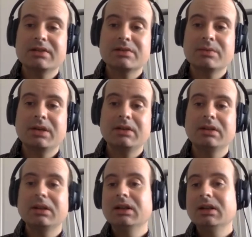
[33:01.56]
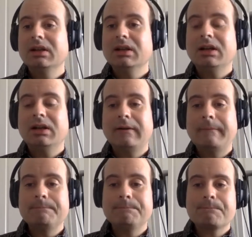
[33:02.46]
as well.
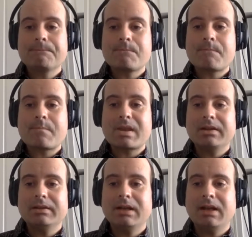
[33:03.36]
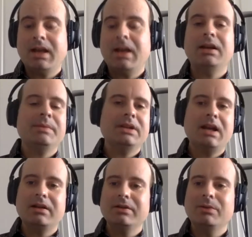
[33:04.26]
Um, ha- I mean,
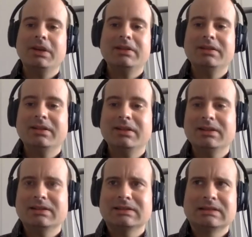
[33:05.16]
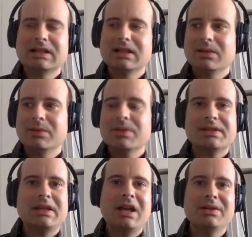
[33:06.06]
Halloween, uh, we'll
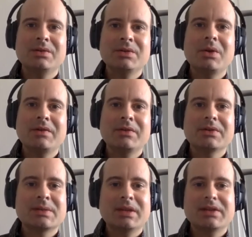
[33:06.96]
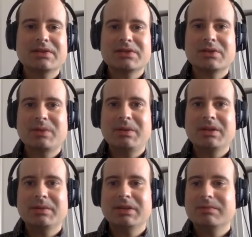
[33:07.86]
see. I don't know. I've heard some kids are still maybe
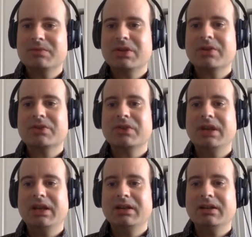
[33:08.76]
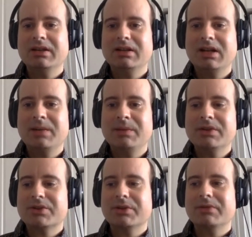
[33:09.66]
going to be trick or treating. Uh, I'm
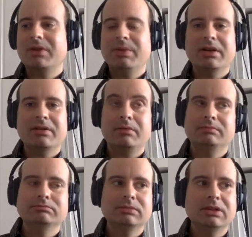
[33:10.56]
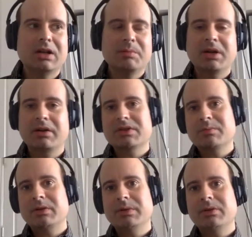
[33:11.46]
not sure if all parent, well, a lot of parents
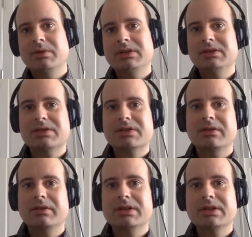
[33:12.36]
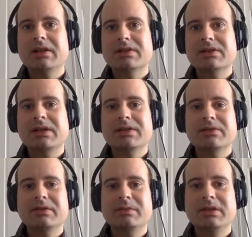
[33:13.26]
are probably going to discourage that. So that's
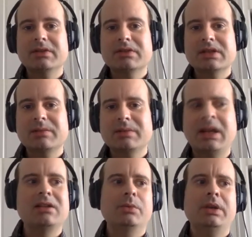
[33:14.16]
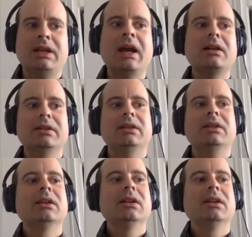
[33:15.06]
going to be interesting. But Halloween Alley,